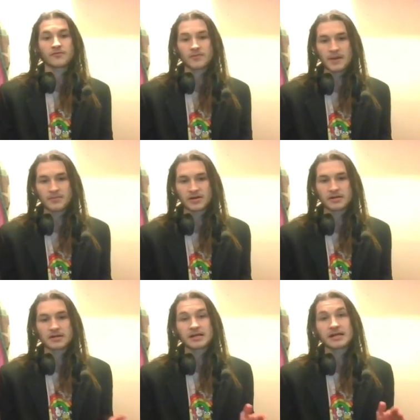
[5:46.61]

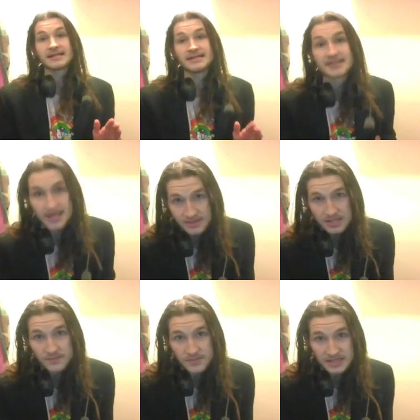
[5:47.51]
Remember,
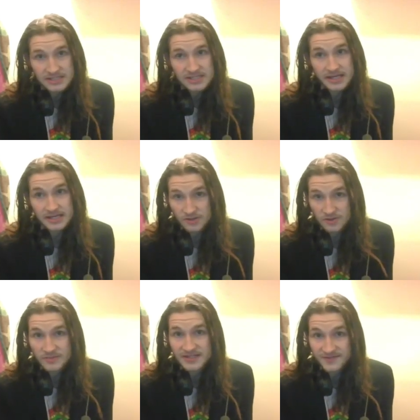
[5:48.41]
nothing beats a
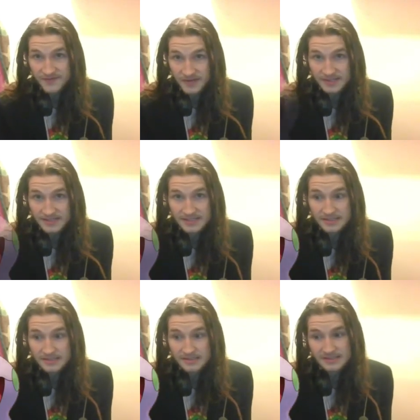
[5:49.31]
Gumi's
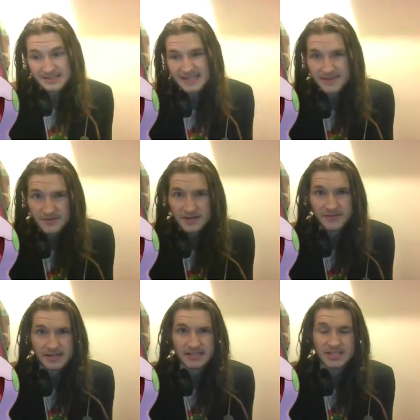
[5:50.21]
face, even
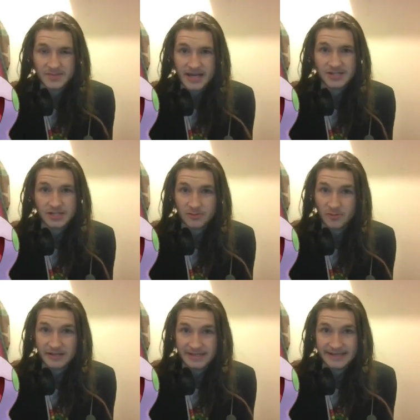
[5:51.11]
if it can smash it in
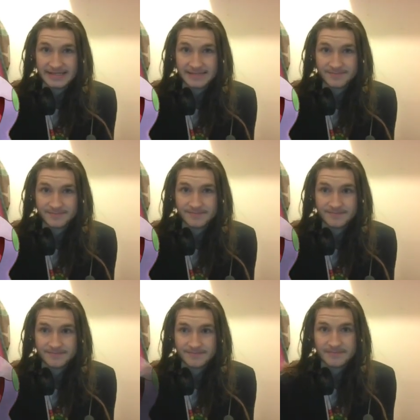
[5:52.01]
one hit.
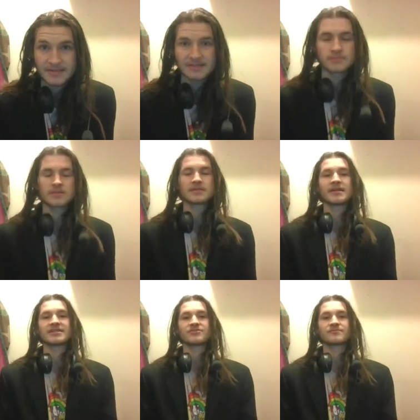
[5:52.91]

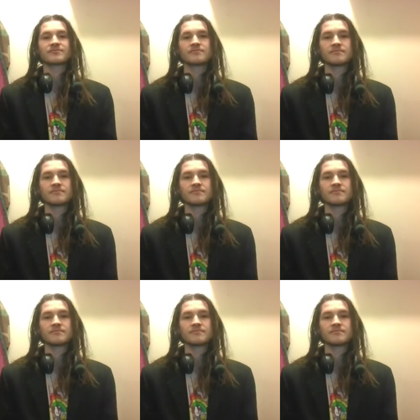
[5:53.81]
Thank you.